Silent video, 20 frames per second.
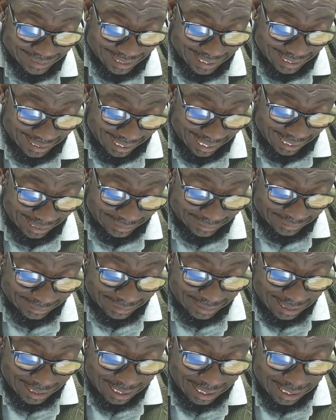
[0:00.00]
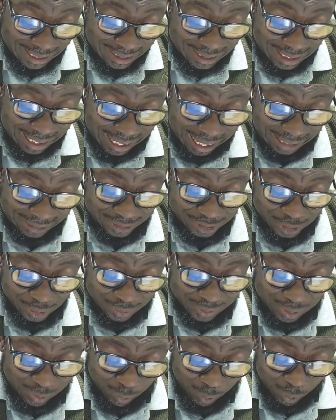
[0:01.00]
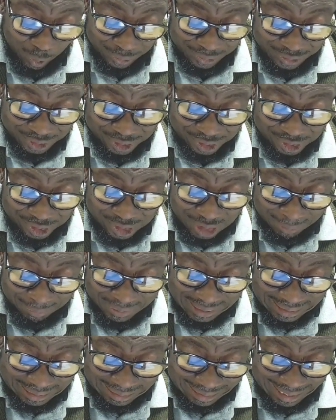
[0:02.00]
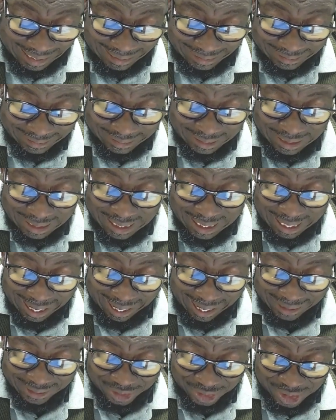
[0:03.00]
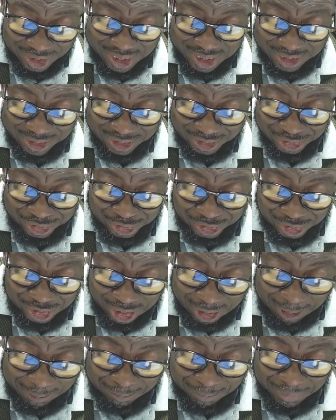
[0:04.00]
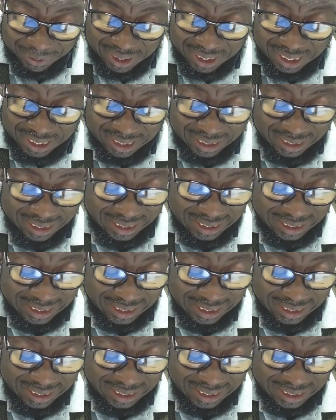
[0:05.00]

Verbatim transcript: again, and your reward shall be great, and ye shall be